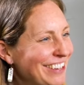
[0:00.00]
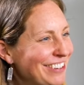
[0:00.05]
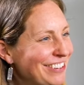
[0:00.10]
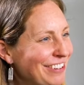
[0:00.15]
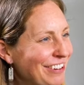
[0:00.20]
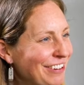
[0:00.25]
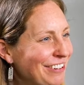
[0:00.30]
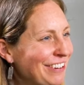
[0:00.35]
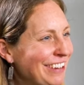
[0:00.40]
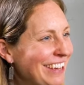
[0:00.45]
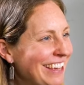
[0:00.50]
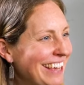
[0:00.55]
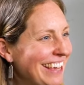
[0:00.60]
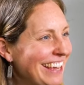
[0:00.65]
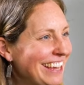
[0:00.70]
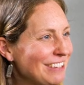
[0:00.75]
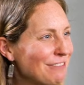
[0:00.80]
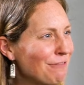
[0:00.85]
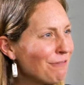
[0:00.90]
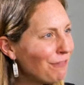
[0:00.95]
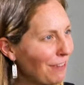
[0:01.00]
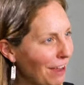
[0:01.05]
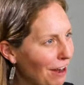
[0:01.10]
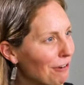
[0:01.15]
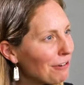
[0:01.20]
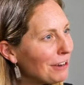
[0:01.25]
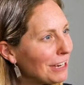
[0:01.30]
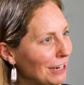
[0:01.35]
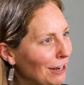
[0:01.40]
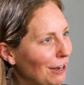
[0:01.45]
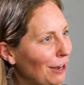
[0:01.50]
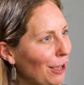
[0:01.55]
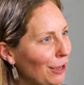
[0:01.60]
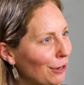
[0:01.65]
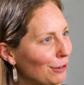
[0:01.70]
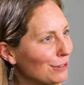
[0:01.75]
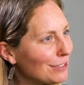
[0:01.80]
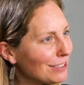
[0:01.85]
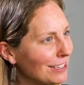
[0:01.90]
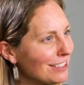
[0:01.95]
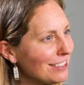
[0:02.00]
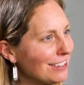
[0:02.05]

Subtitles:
So he's very close,